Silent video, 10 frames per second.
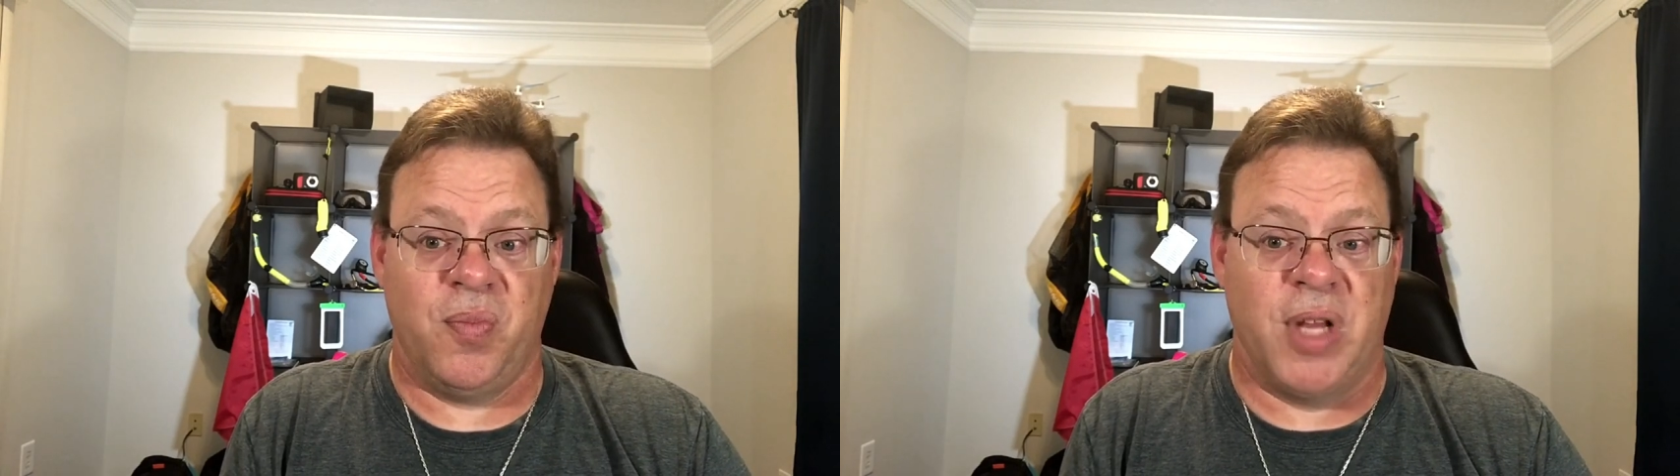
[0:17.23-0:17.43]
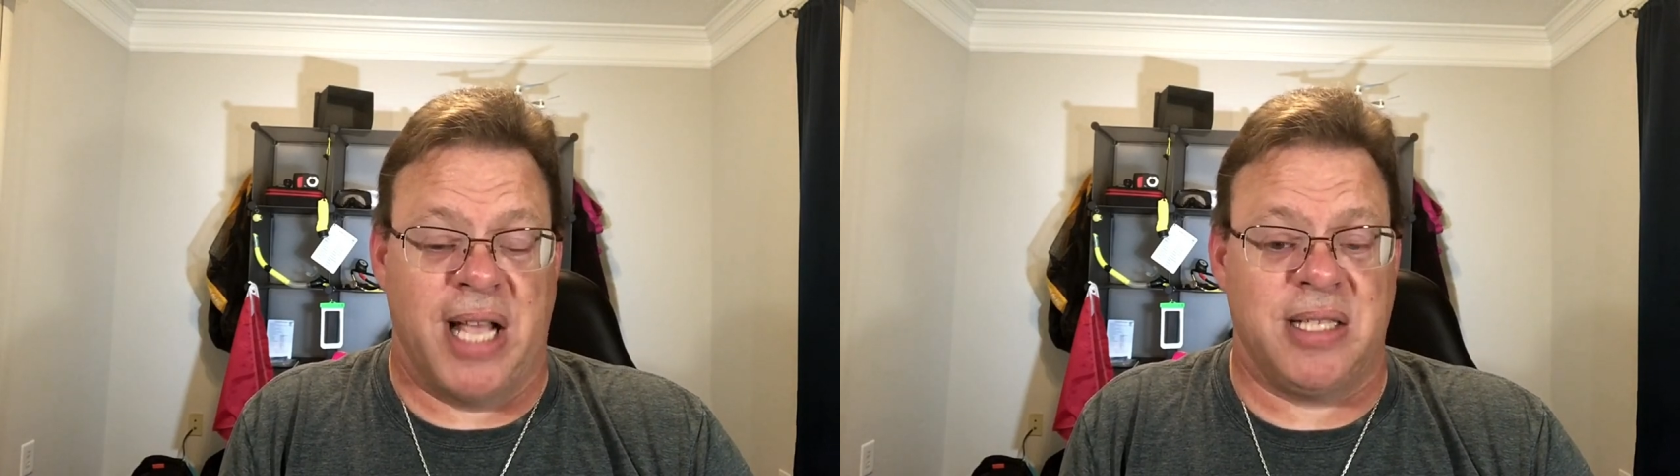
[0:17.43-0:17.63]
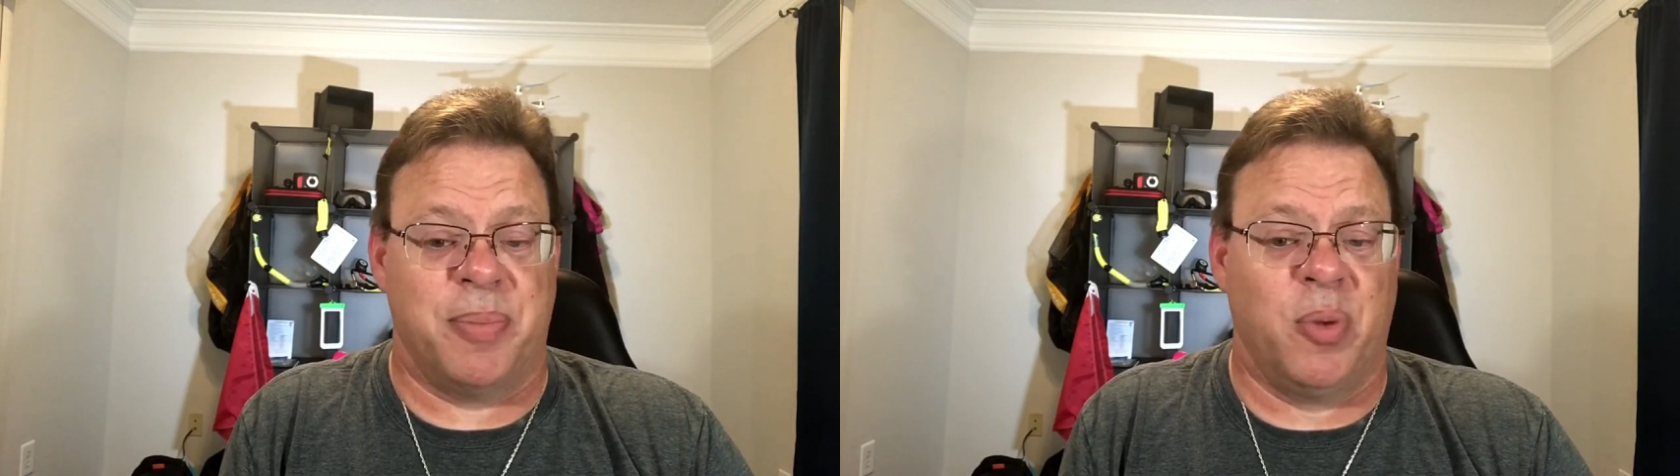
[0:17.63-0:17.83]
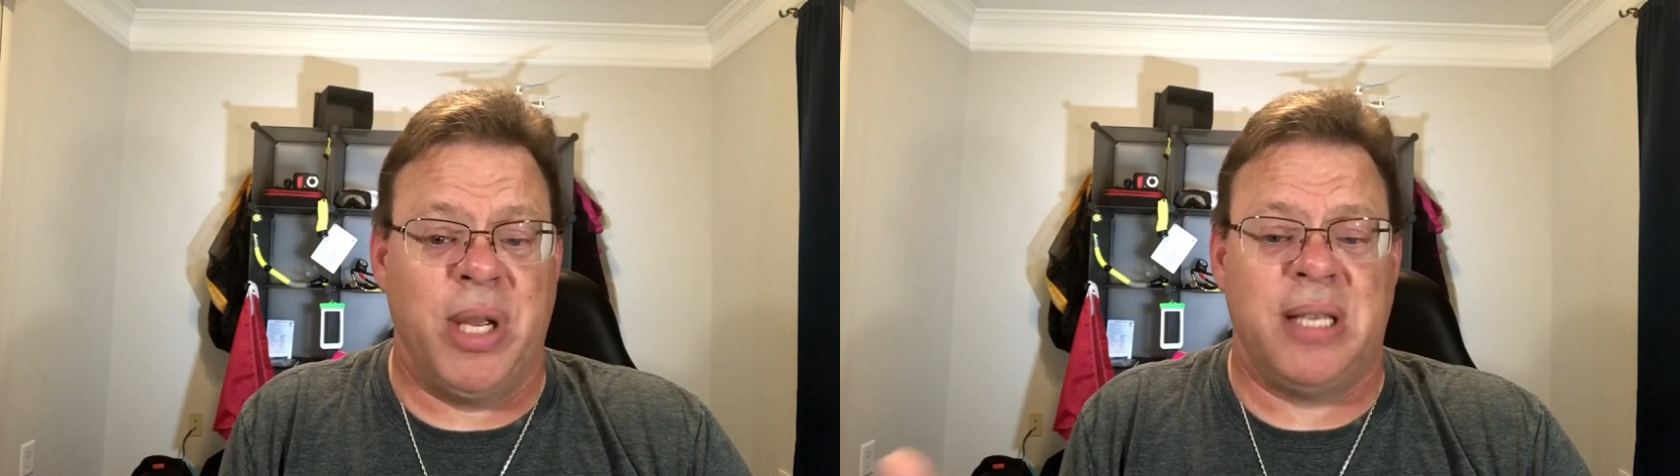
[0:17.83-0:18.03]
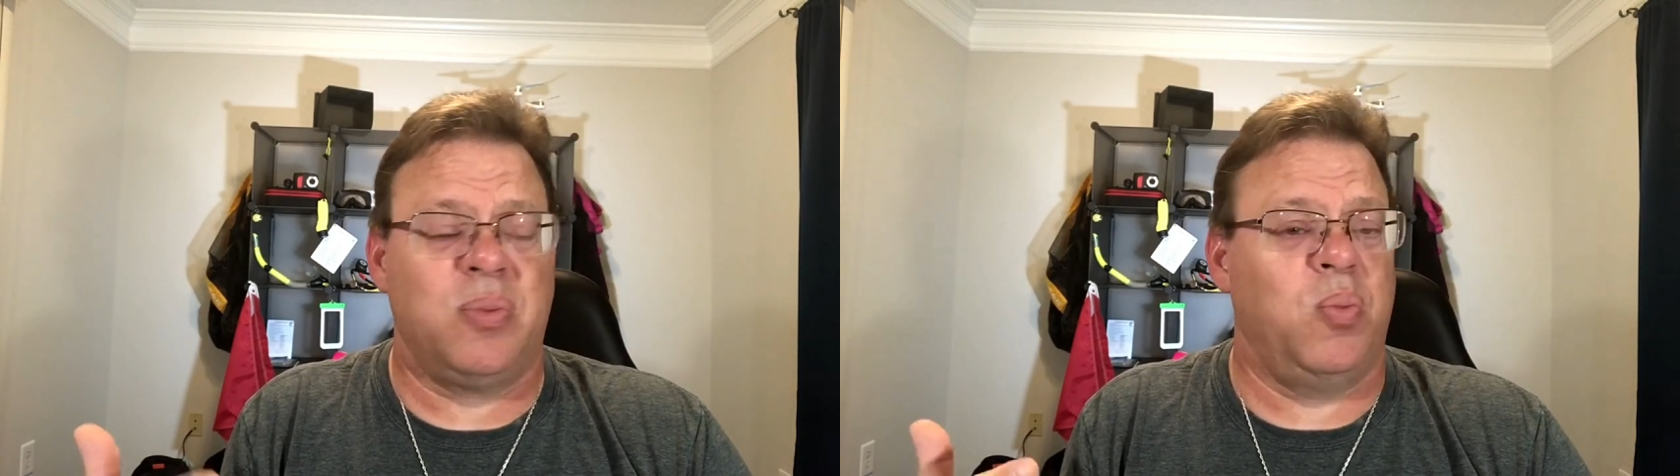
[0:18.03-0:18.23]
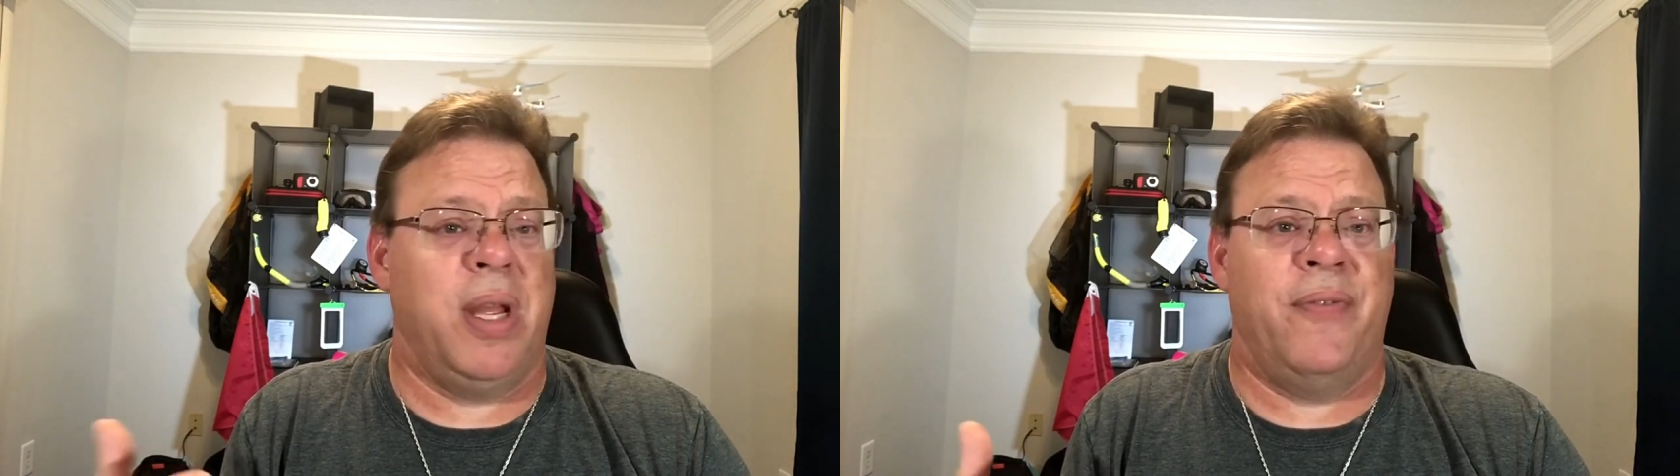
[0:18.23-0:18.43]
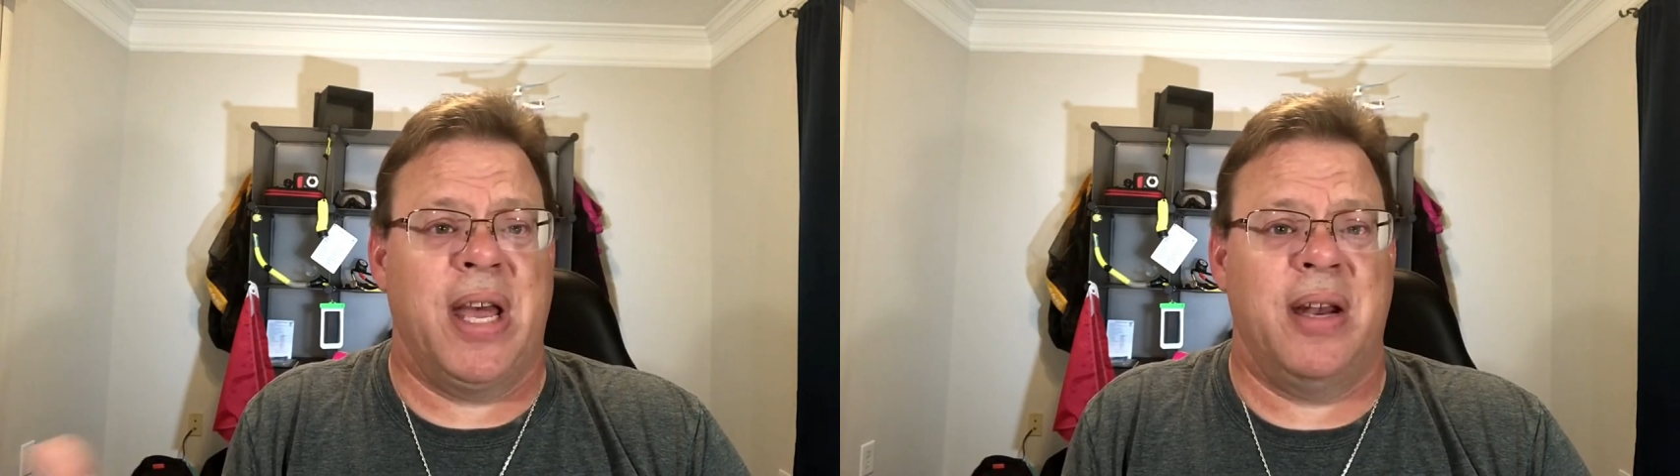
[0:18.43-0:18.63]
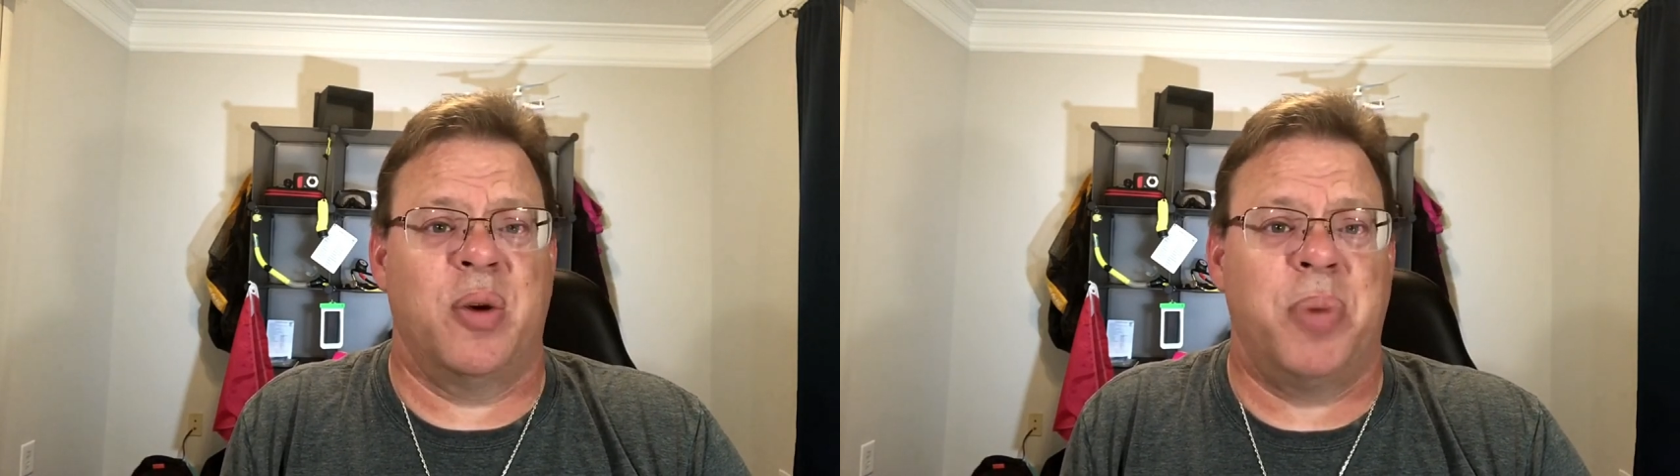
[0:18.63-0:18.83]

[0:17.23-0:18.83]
last couple of weeks, we've had no